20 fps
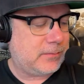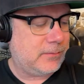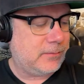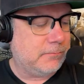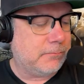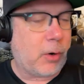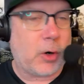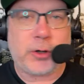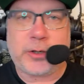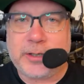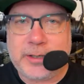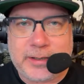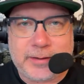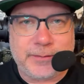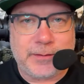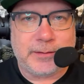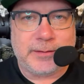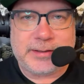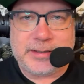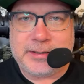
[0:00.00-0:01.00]
marketing
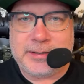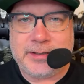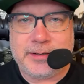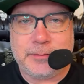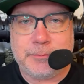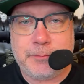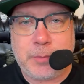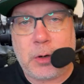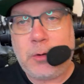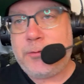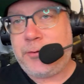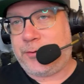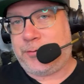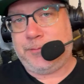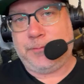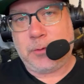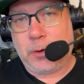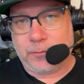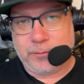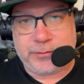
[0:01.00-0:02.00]
the league, both
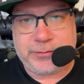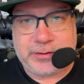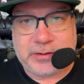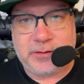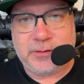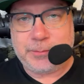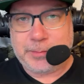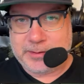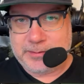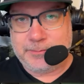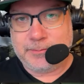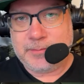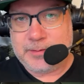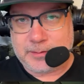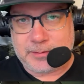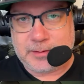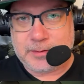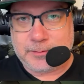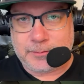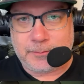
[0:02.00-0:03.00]
overseas, but
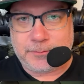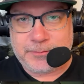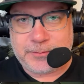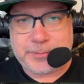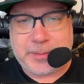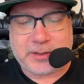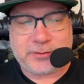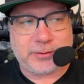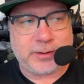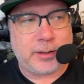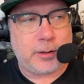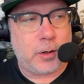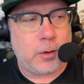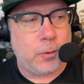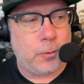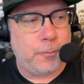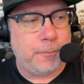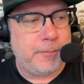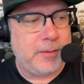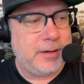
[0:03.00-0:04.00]
you know, especially at
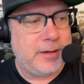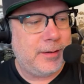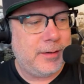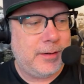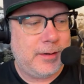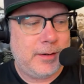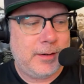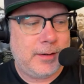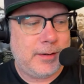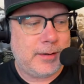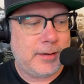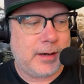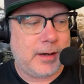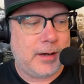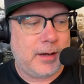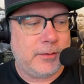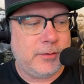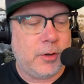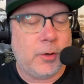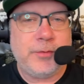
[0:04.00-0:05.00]
home.
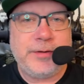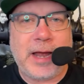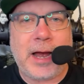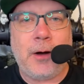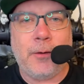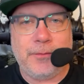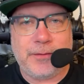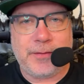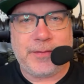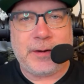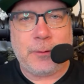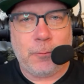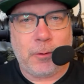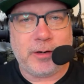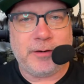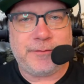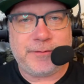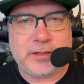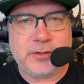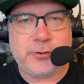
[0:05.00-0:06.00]
No doubt that they want
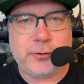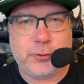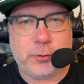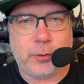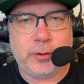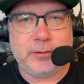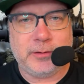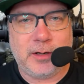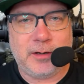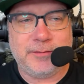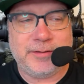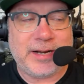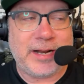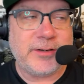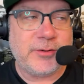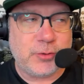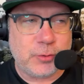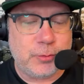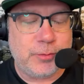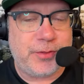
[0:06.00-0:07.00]
to feature Jordan Love, and I
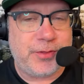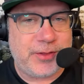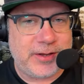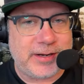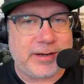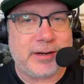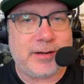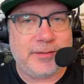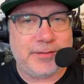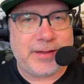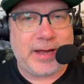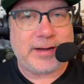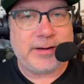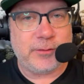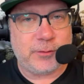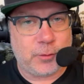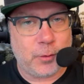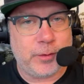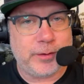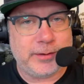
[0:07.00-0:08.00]
do think that
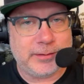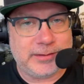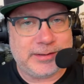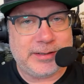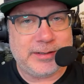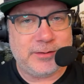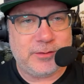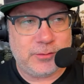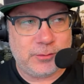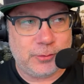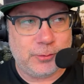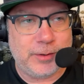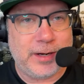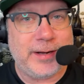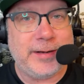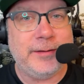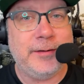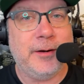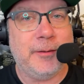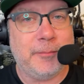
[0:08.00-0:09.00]
is going to lead to
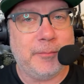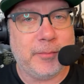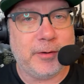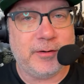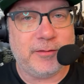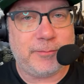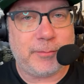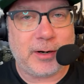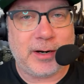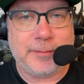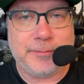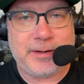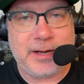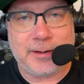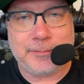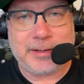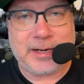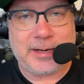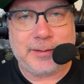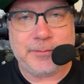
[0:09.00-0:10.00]
a number of
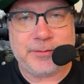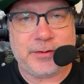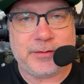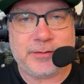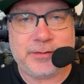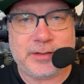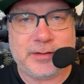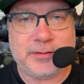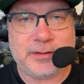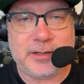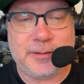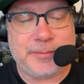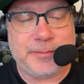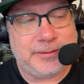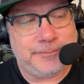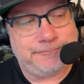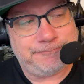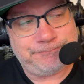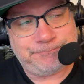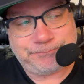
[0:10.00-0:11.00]
primetime games this season. I mean,